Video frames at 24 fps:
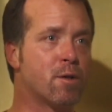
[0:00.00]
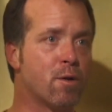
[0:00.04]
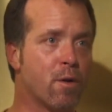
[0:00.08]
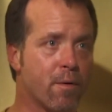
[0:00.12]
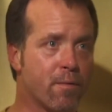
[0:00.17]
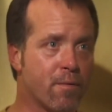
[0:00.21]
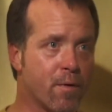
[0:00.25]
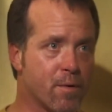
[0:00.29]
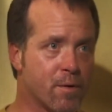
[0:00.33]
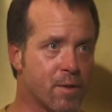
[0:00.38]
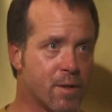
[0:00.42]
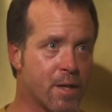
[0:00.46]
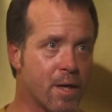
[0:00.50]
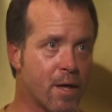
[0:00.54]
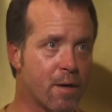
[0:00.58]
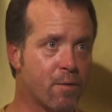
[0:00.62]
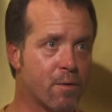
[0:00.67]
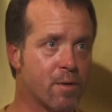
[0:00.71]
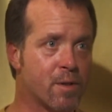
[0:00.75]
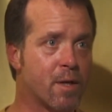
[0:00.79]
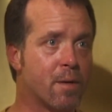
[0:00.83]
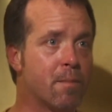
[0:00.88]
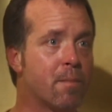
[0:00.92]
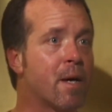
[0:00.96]
UFO
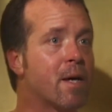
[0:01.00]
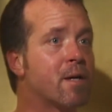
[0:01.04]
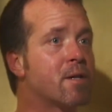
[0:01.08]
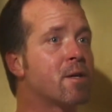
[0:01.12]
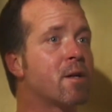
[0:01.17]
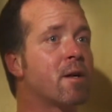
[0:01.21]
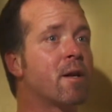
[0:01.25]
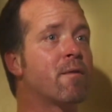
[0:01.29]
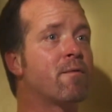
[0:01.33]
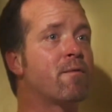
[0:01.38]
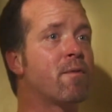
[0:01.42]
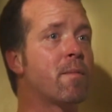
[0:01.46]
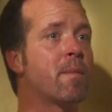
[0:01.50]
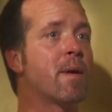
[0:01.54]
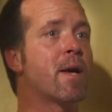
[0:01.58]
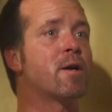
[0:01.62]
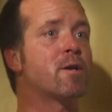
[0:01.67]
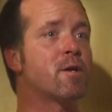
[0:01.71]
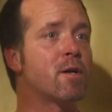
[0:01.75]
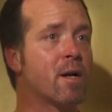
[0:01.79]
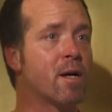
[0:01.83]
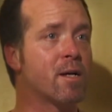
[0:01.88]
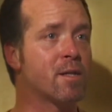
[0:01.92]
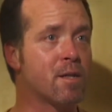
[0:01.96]
Secrecy based on
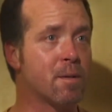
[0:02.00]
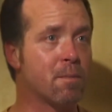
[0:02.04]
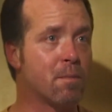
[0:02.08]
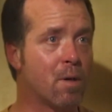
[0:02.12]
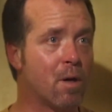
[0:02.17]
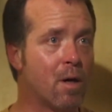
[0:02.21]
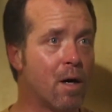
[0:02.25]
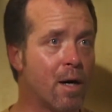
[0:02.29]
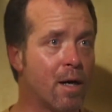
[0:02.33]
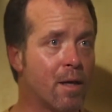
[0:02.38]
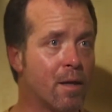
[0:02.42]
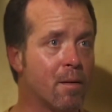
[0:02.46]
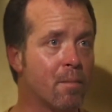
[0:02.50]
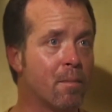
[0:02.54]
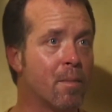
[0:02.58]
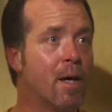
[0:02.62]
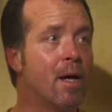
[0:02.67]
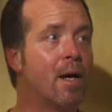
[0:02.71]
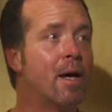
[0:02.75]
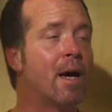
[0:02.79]
information I supply them